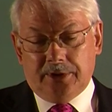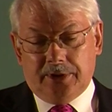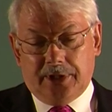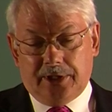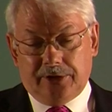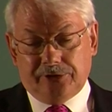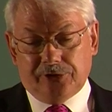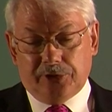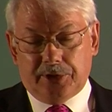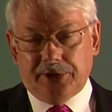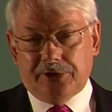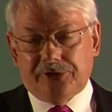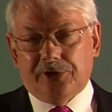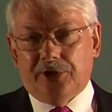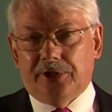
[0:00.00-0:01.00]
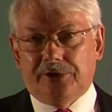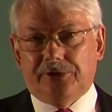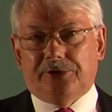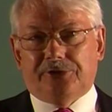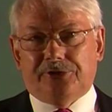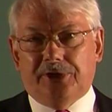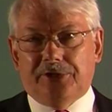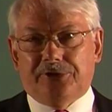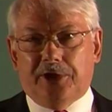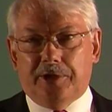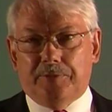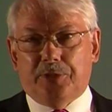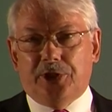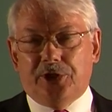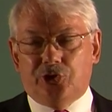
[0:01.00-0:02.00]
And so I decided to set
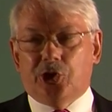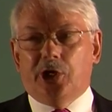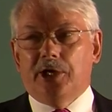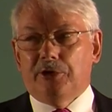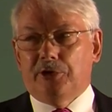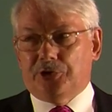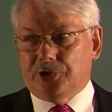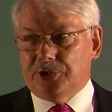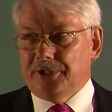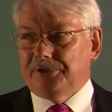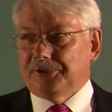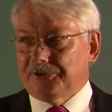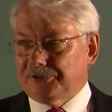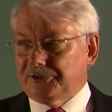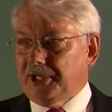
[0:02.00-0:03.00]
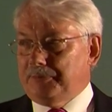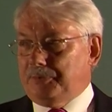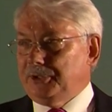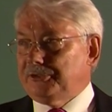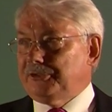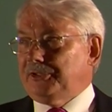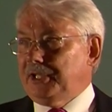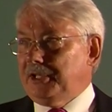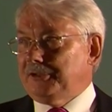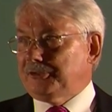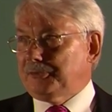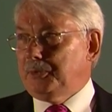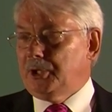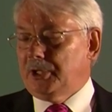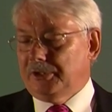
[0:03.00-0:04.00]
up a charity to step into that
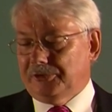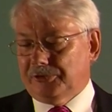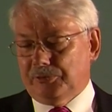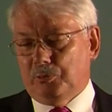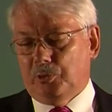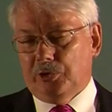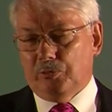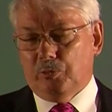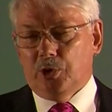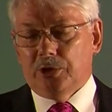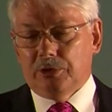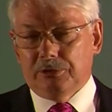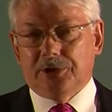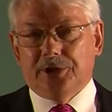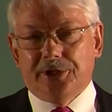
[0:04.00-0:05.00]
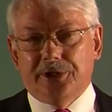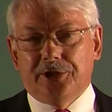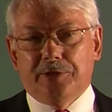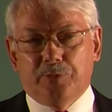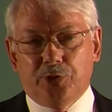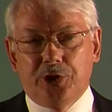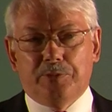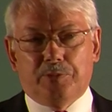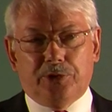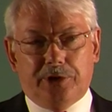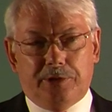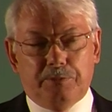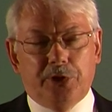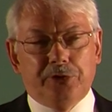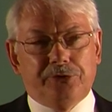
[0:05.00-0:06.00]
space with world leading people
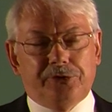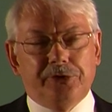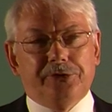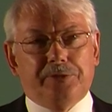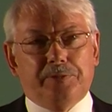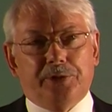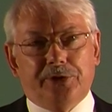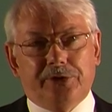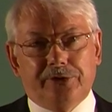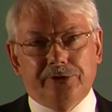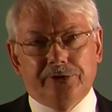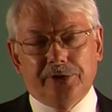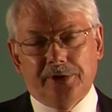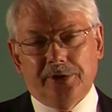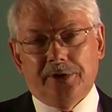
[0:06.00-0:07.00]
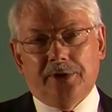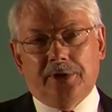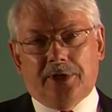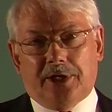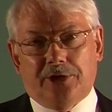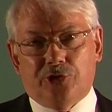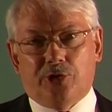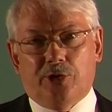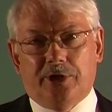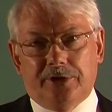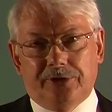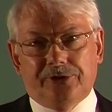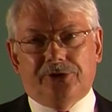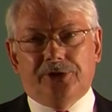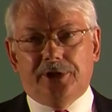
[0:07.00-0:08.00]
in most disciplines and try
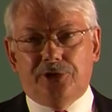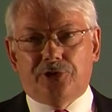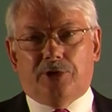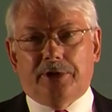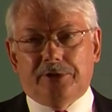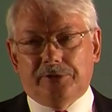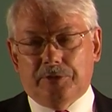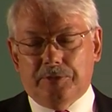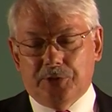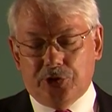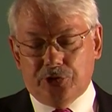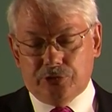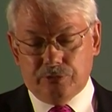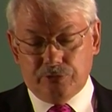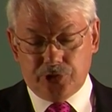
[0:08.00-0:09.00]
and see transformational